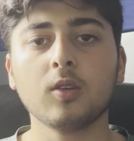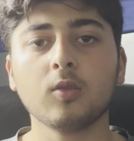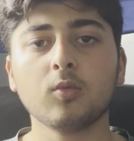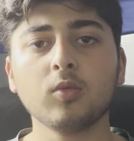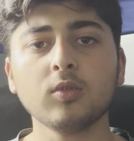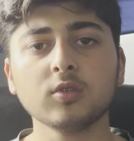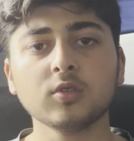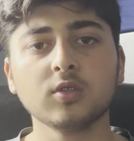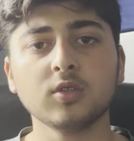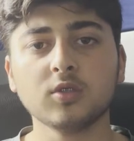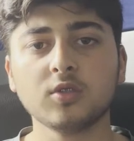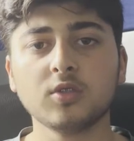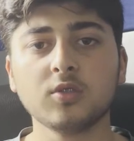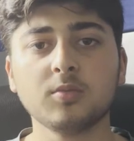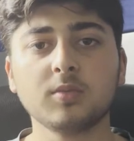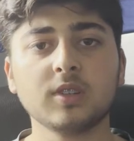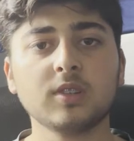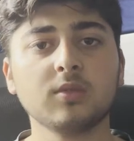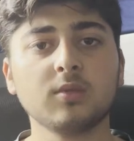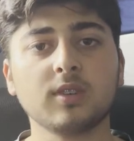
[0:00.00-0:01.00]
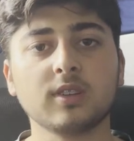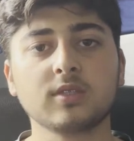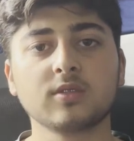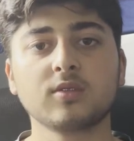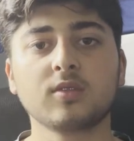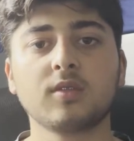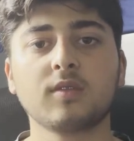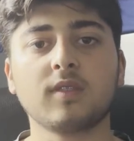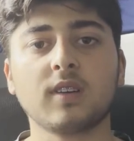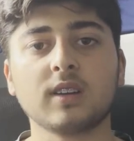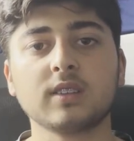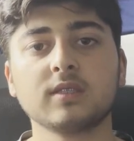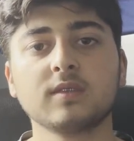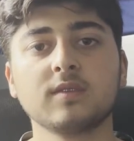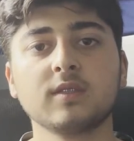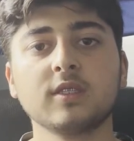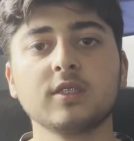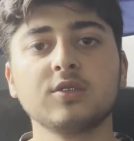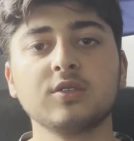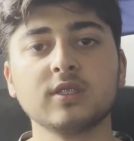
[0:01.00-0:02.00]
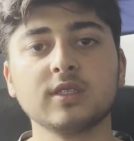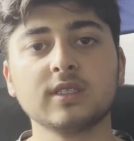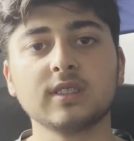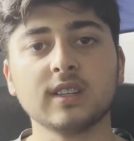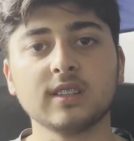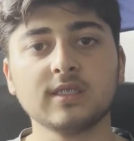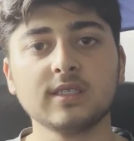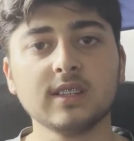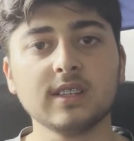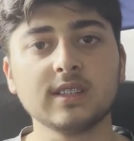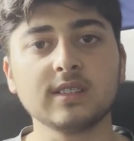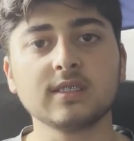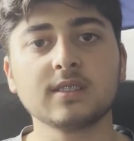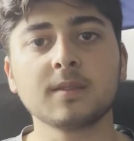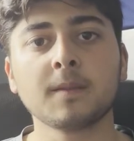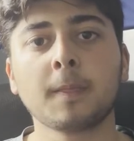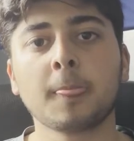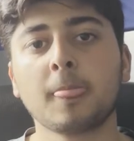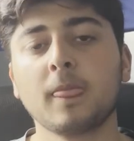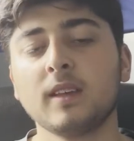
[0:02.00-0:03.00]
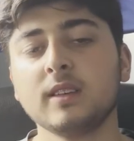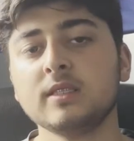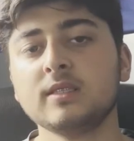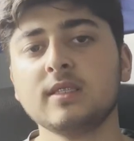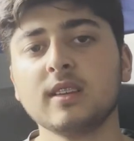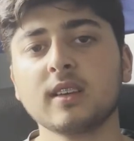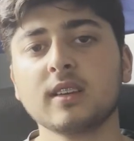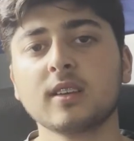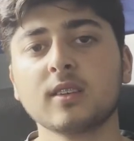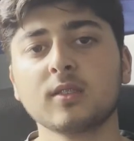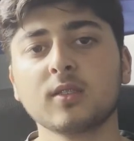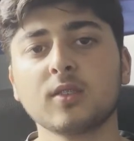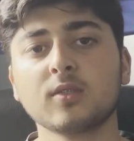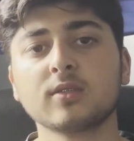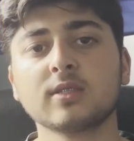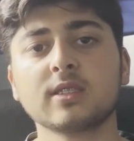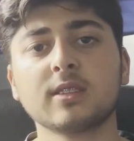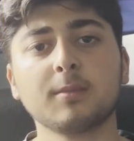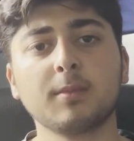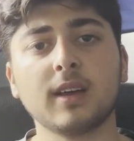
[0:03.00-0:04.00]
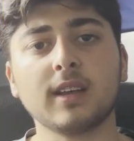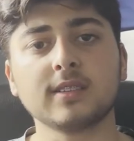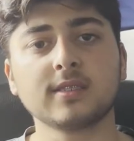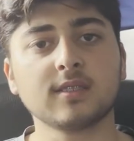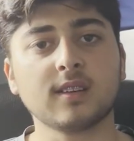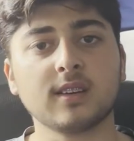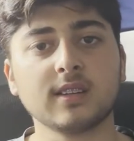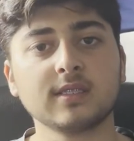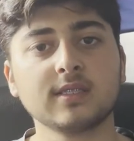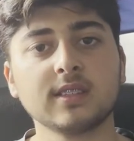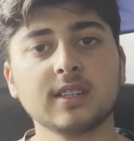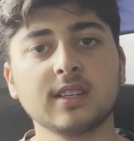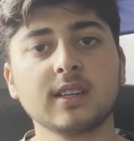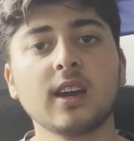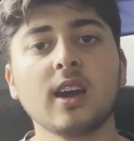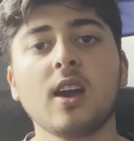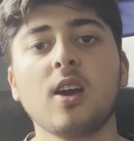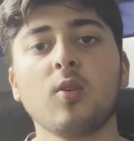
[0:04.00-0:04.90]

What should you be doing to revise for the GCSEs? Is taking notes the best idea?